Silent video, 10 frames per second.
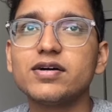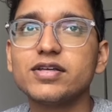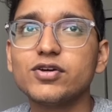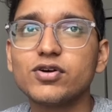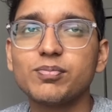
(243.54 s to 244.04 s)

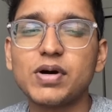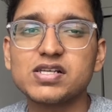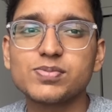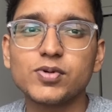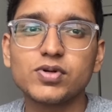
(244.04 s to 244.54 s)
your
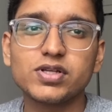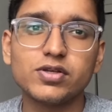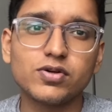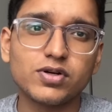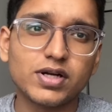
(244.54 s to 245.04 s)
passport,
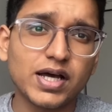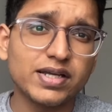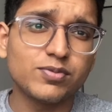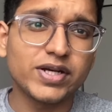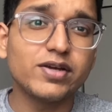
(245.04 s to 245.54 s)
your
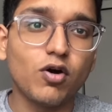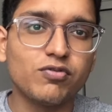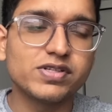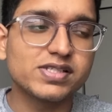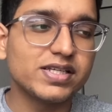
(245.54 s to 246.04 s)
I-20.
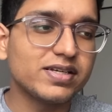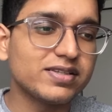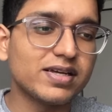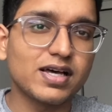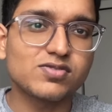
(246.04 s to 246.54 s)
Obviously,
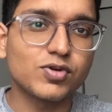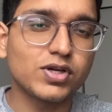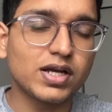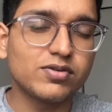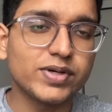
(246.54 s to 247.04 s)
they'll ask for
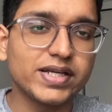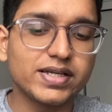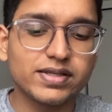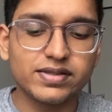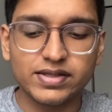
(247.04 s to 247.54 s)
your
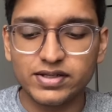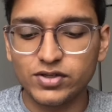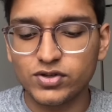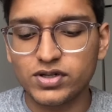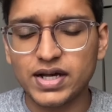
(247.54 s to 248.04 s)
I-20,
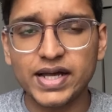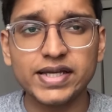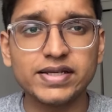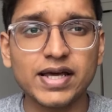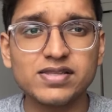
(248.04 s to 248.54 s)
your
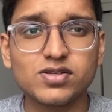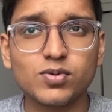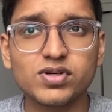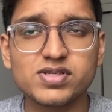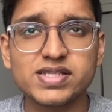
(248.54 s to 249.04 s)

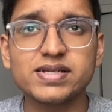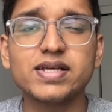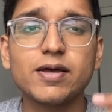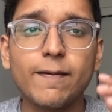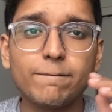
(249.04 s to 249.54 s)
I-901 receipt.
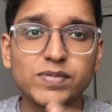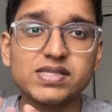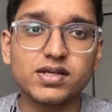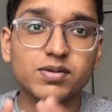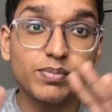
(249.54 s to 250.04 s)

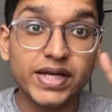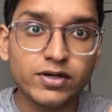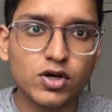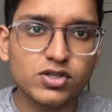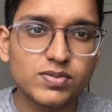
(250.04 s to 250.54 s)
These are the main
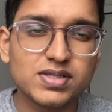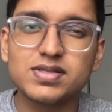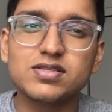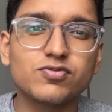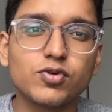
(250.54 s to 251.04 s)
documents,
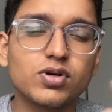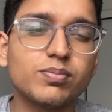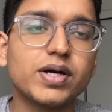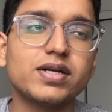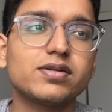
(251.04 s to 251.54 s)
these four.
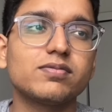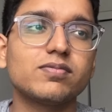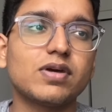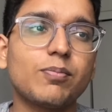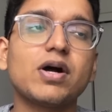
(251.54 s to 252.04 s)
But
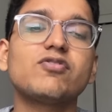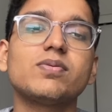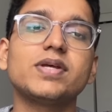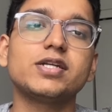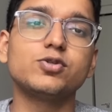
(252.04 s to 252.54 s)
apart
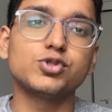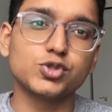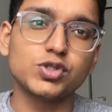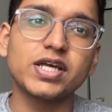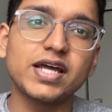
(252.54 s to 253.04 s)
from that, you
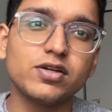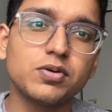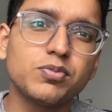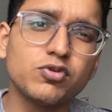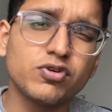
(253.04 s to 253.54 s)
should carry your
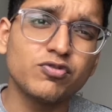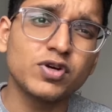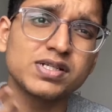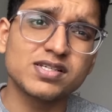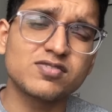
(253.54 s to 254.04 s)
proof of
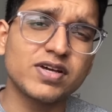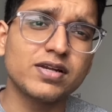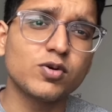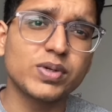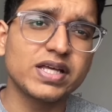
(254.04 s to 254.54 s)
funds as well.
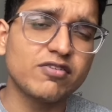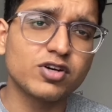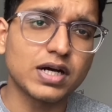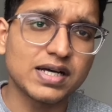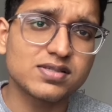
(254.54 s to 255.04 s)
Nobody
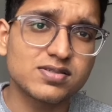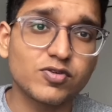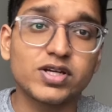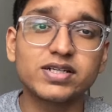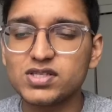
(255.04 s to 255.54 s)
ever asks
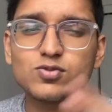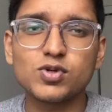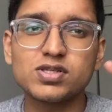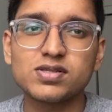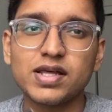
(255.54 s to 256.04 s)
for it. This
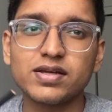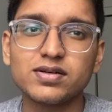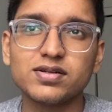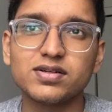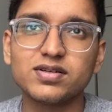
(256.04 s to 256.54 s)
was like
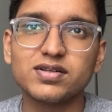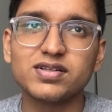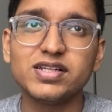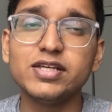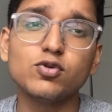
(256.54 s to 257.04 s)
a
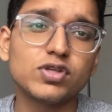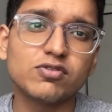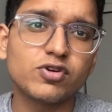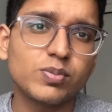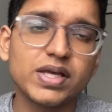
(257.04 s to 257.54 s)
new
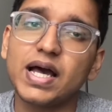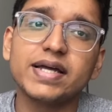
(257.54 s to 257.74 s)
thing for me.